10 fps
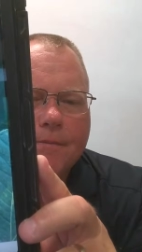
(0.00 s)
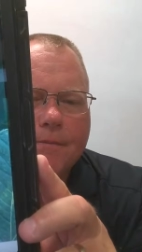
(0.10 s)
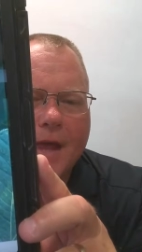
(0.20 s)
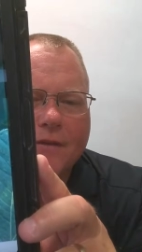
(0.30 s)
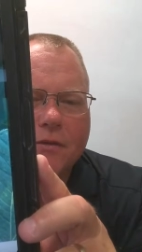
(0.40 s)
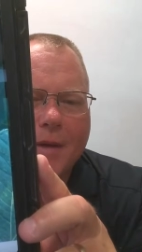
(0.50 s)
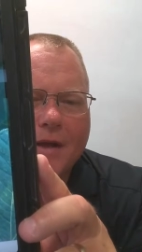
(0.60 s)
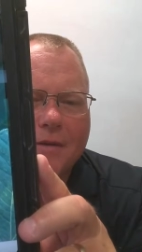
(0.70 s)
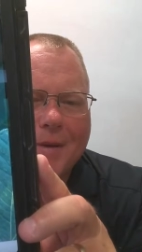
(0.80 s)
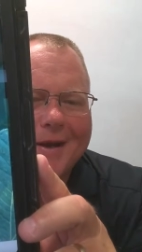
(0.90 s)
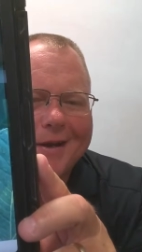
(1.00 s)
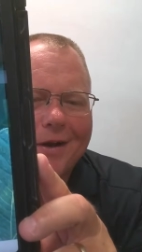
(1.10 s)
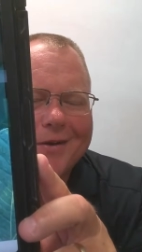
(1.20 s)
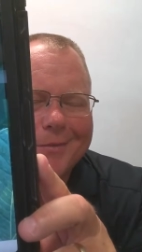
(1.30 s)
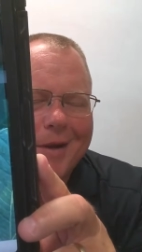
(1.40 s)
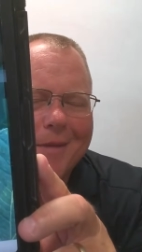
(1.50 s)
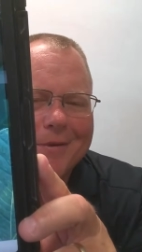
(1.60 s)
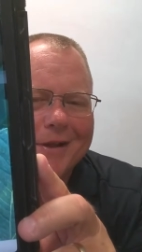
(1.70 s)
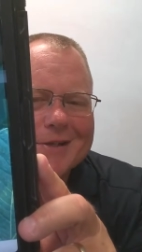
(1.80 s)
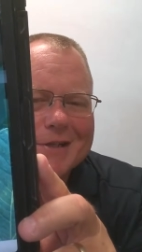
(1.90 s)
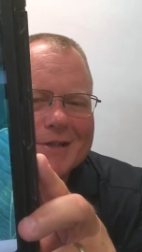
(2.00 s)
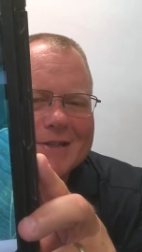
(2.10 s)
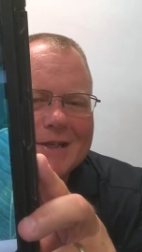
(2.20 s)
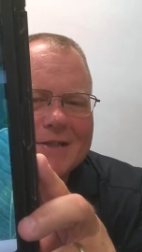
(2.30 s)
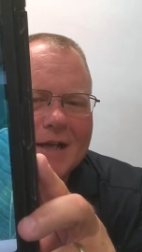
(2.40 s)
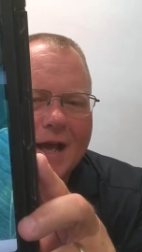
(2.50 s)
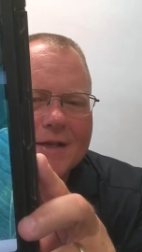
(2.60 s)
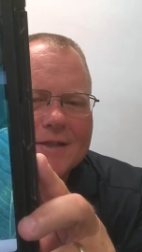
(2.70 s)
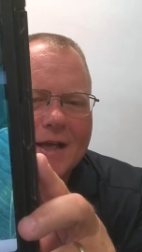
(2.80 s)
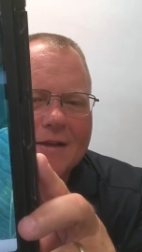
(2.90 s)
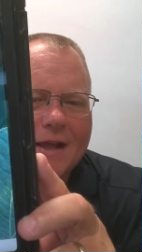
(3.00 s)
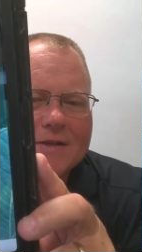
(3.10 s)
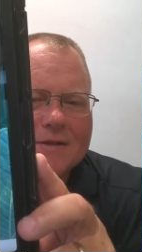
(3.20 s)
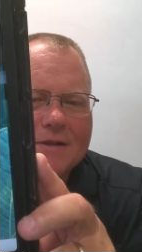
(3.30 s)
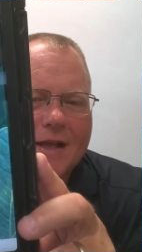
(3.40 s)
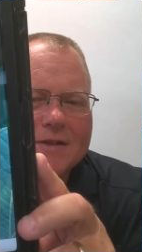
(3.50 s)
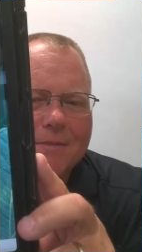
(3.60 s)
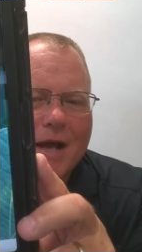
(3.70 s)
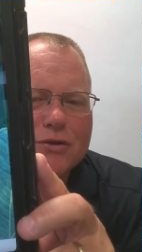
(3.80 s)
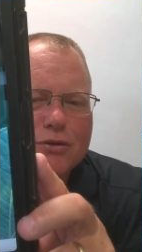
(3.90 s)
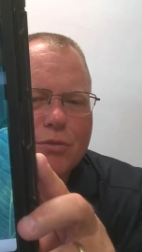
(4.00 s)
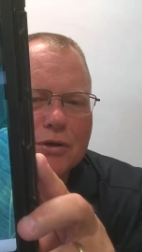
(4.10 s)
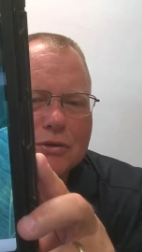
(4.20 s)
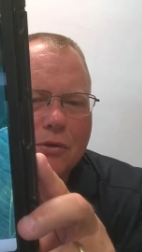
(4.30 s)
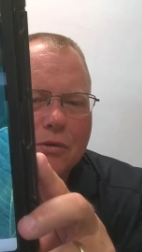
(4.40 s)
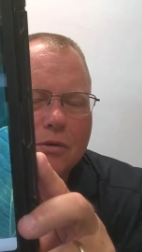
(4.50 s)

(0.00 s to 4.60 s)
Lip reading: that's about, depending on your population and seed size, that's about 2 bushel.